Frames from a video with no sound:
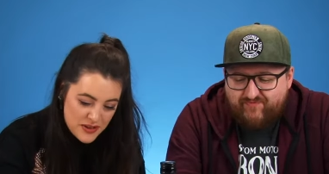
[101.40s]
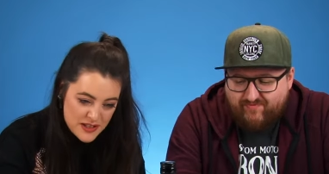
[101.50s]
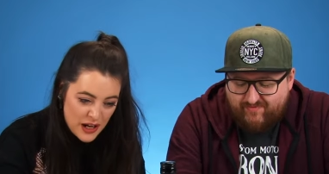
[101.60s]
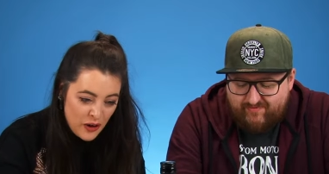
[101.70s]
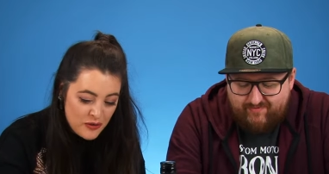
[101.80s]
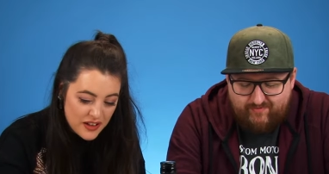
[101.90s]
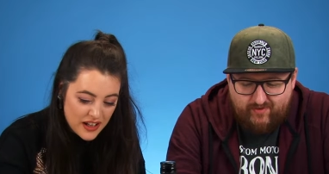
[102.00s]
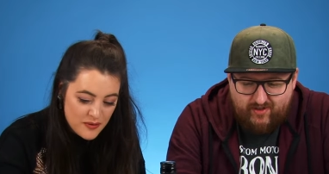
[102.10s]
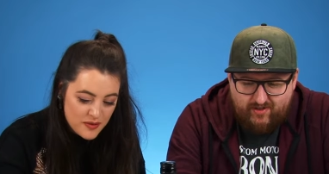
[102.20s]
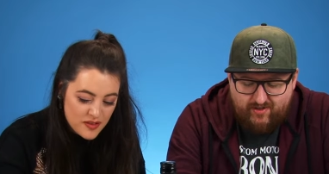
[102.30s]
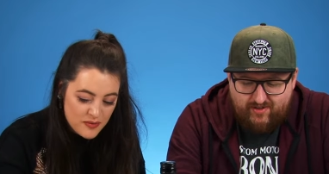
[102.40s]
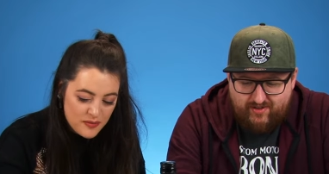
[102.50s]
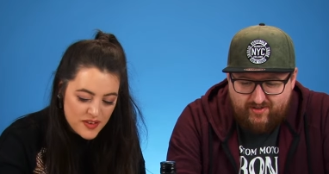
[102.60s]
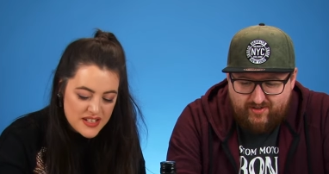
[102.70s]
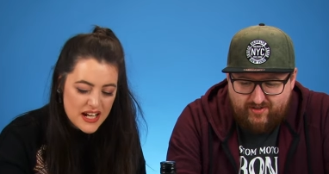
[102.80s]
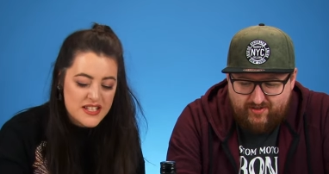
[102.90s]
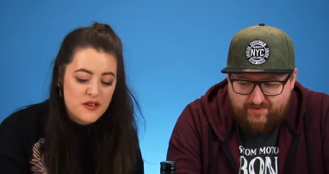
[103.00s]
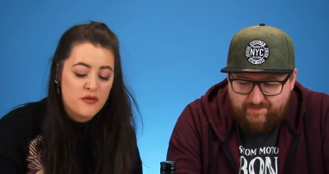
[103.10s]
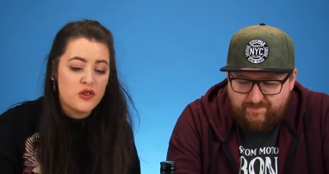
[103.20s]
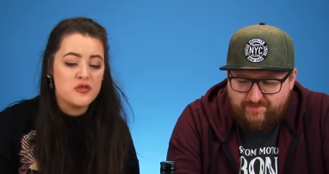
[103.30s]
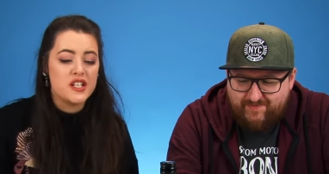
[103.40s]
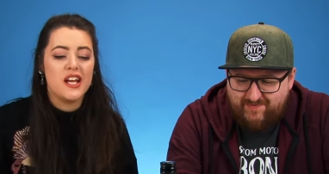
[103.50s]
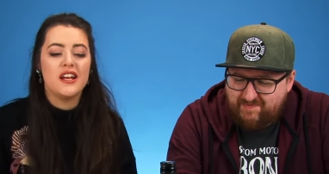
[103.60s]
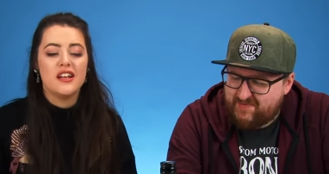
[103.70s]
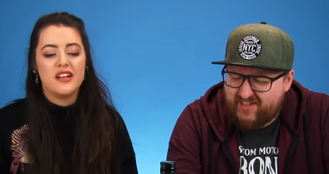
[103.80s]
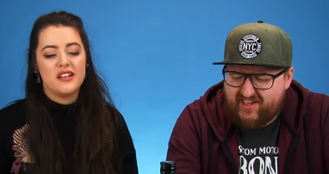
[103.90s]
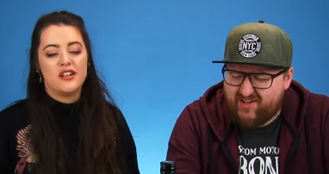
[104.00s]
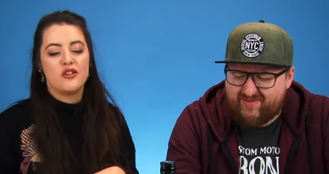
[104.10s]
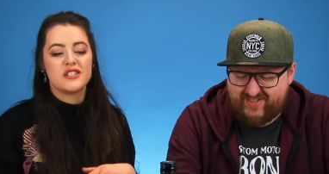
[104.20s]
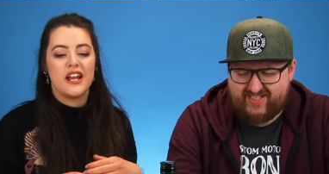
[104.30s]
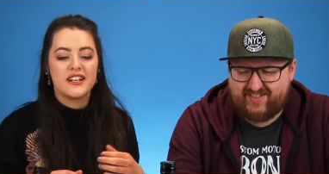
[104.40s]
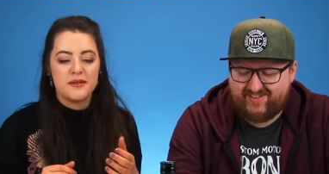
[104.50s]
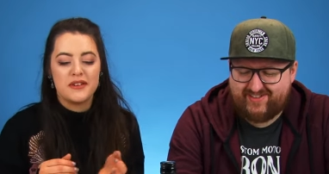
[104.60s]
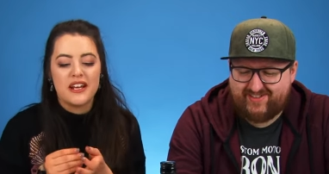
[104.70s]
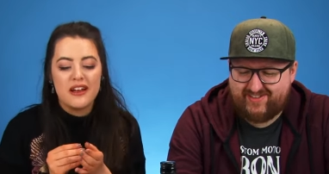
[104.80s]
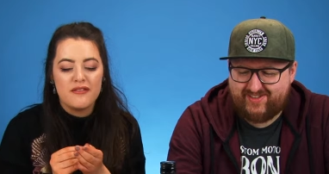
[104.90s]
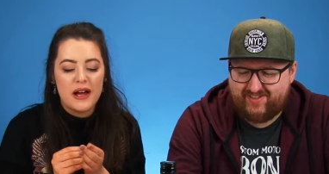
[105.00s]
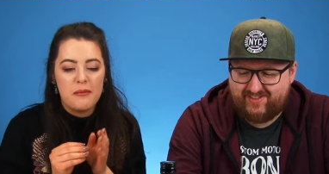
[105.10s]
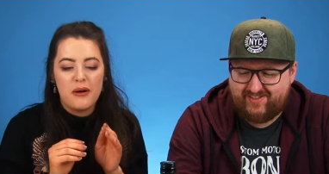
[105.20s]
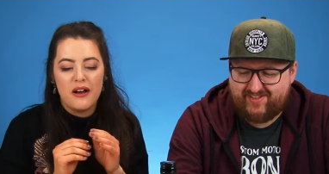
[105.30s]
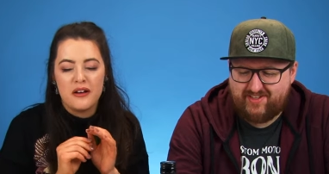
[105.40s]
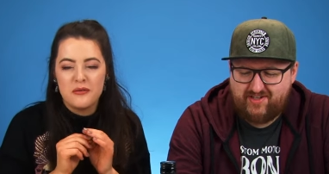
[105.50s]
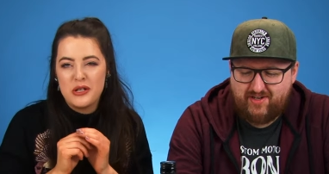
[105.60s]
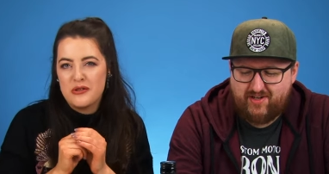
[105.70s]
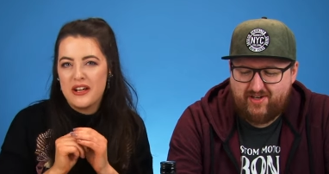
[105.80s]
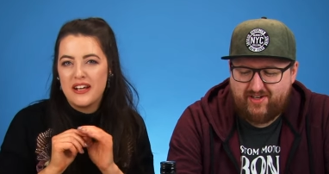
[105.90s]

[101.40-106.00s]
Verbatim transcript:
Speaker 1: it? That was lovely. Oh. Tasted fruity. Lovely. Looked like something a vampire would